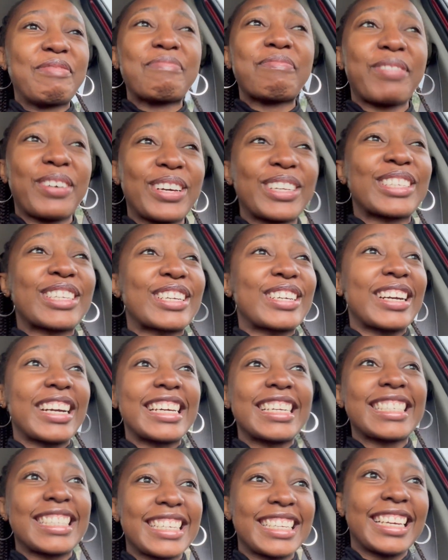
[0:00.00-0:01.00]
It's
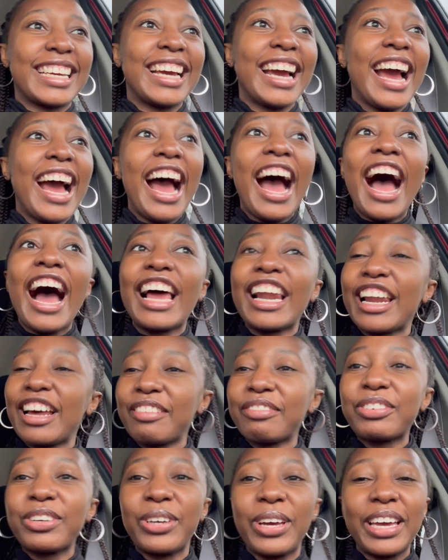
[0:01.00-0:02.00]
crazy. I
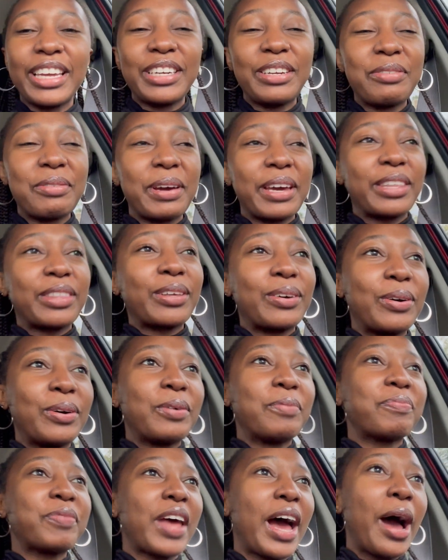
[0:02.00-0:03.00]
love you anyway
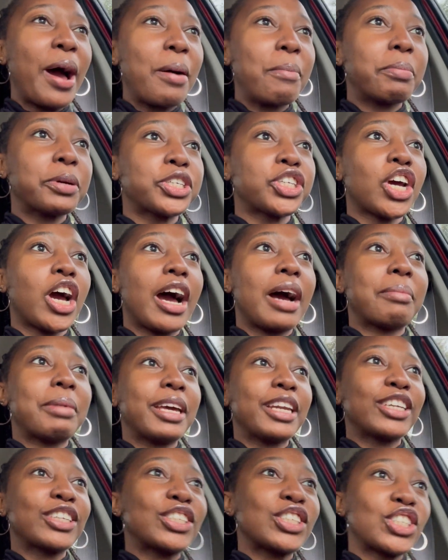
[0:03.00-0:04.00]
though. But yeah, I'm
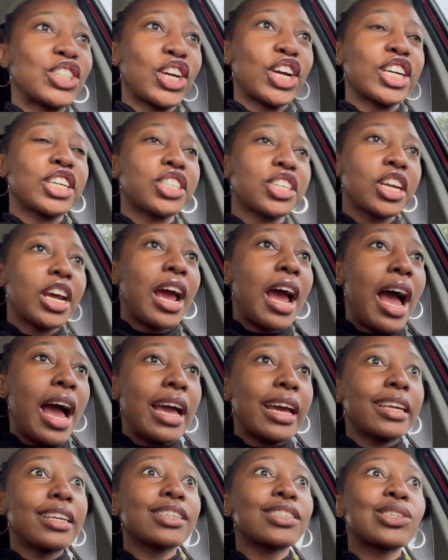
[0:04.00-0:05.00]
heading to church.
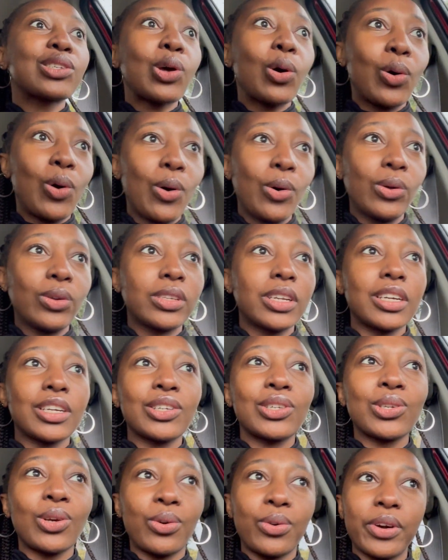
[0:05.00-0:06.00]
It is so cold, it
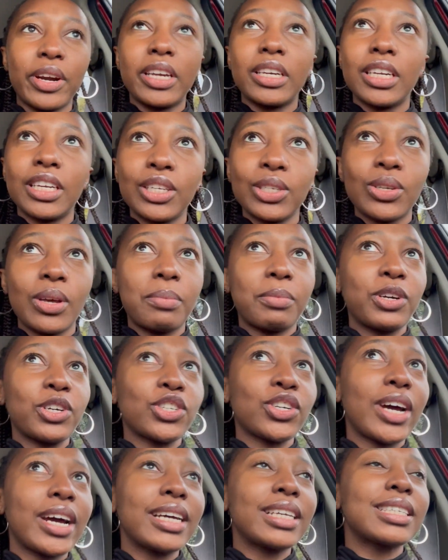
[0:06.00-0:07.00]
is so rainy, so I'm gonna
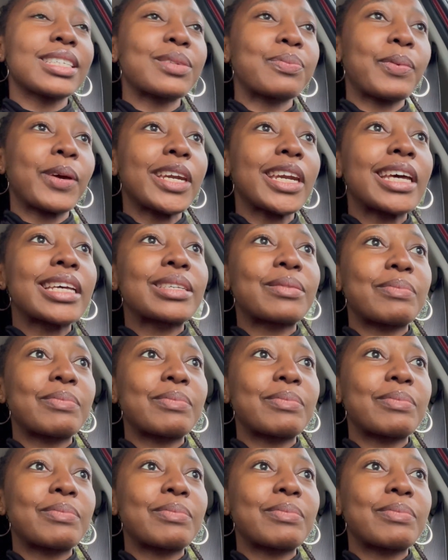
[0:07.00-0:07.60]
try and spend as